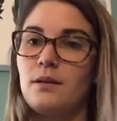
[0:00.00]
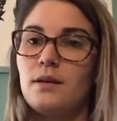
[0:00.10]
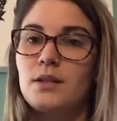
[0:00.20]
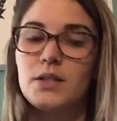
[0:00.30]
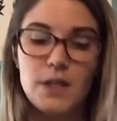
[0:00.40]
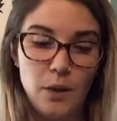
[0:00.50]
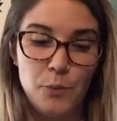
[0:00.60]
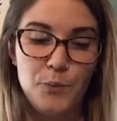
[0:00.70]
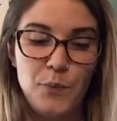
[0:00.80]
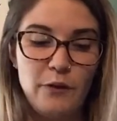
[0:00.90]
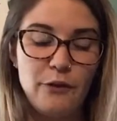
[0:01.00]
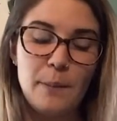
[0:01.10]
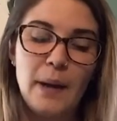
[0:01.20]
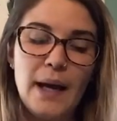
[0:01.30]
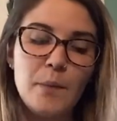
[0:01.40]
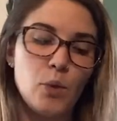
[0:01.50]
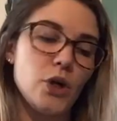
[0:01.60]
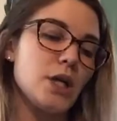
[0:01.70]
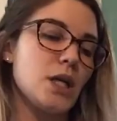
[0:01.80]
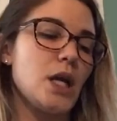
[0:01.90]
So for my
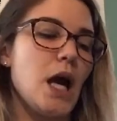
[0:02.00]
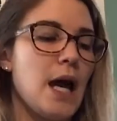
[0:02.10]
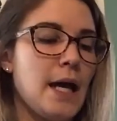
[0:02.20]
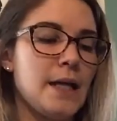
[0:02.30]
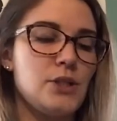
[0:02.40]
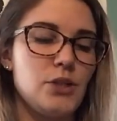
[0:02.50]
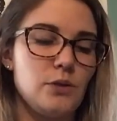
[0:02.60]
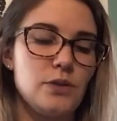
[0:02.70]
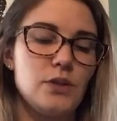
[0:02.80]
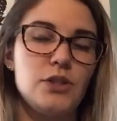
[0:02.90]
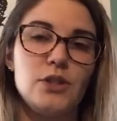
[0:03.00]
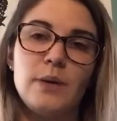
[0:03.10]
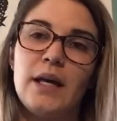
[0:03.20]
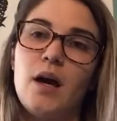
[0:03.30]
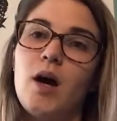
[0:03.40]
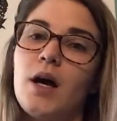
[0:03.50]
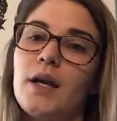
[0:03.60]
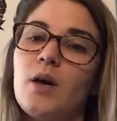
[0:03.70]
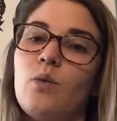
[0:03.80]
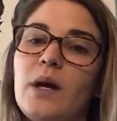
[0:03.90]
board, I chose to do it on
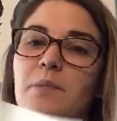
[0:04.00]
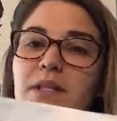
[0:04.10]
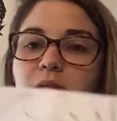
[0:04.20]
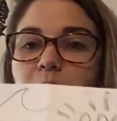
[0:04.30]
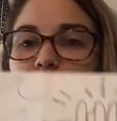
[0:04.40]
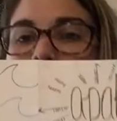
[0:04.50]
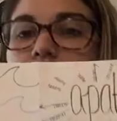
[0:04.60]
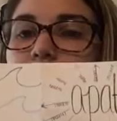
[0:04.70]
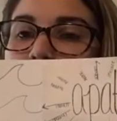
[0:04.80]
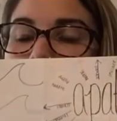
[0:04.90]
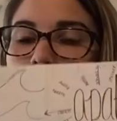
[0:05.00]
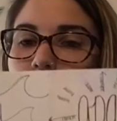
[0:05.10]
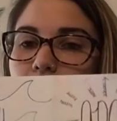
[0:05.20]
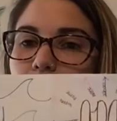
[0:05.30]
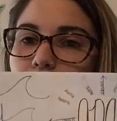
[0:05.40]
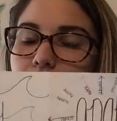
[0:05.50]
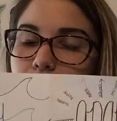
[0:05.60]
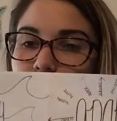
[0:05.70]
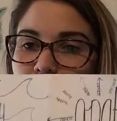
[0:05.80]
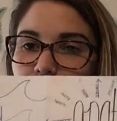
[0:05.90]
a white piece of paper, and I did
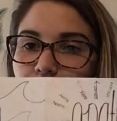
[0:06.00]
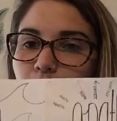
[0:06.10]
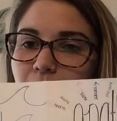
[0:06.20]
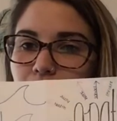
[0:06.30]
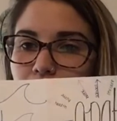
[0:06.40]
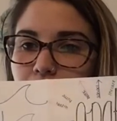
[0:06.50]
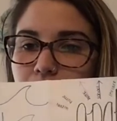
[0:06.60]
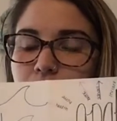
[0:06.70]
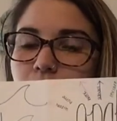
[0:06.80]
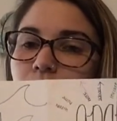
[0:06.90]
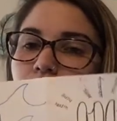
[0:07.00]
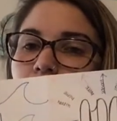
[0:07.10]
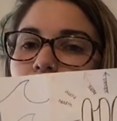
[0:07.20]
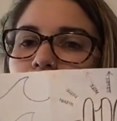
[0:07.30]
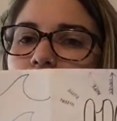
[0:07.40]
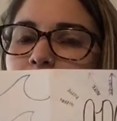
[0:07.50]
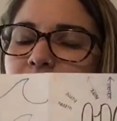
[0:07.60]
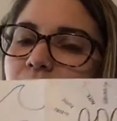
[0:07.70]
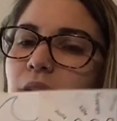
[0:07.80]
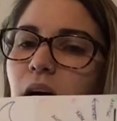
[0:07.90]
everything by hand. I
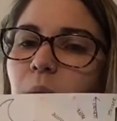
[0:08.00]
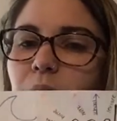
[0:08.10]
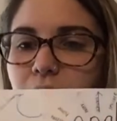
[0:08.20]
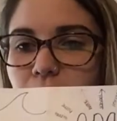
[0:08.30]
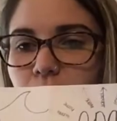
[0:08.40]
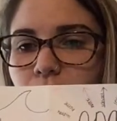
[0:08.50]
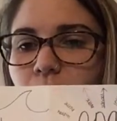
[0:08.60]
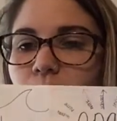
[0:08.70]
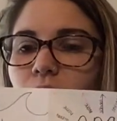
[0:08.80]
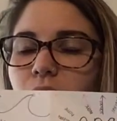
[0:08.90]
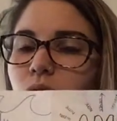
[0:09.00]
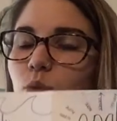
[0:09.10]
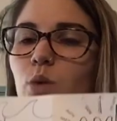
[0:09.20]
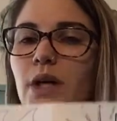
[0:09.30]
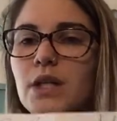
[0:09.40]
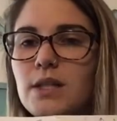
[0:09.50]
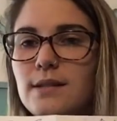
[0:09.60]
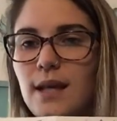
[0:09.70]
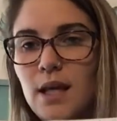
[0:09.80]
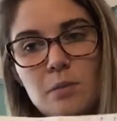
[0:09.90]
did a combination of words
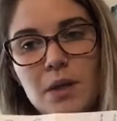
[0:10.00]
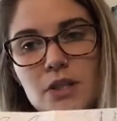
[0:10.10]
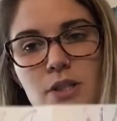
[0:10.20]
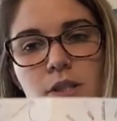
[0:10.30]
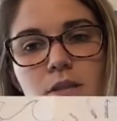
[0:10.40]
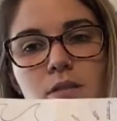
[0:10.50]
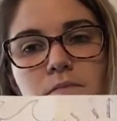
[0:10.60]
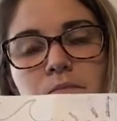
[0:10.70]
and pictures.